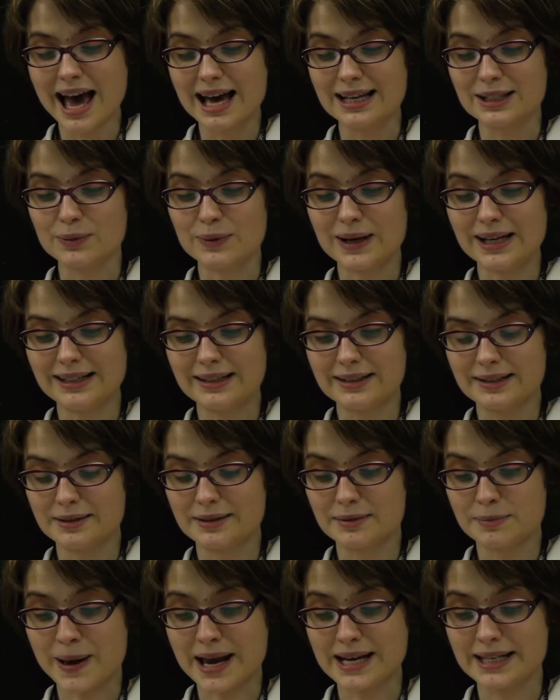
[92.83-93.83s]
as well as
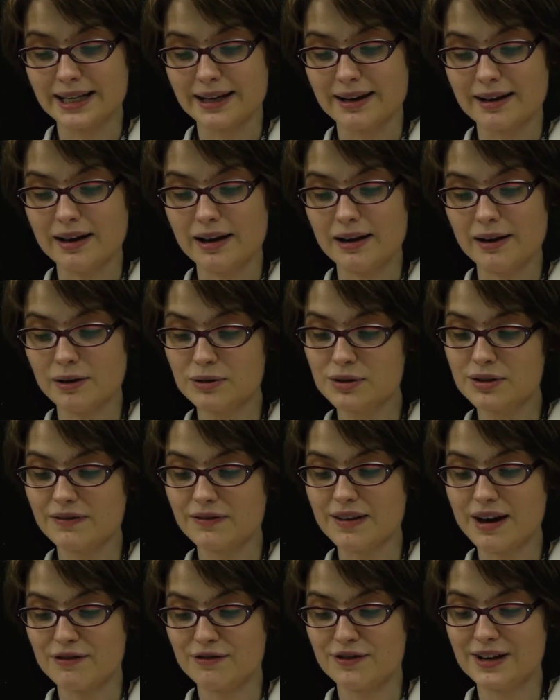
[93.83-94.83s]
spending a lot
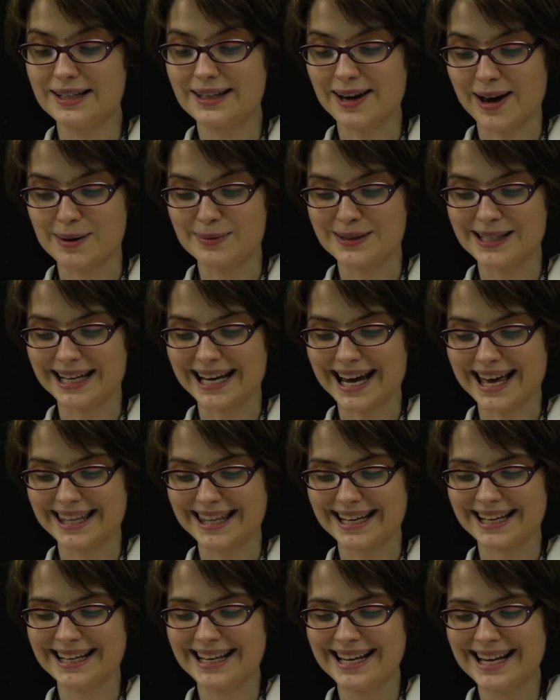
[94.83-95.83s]
of their free time together.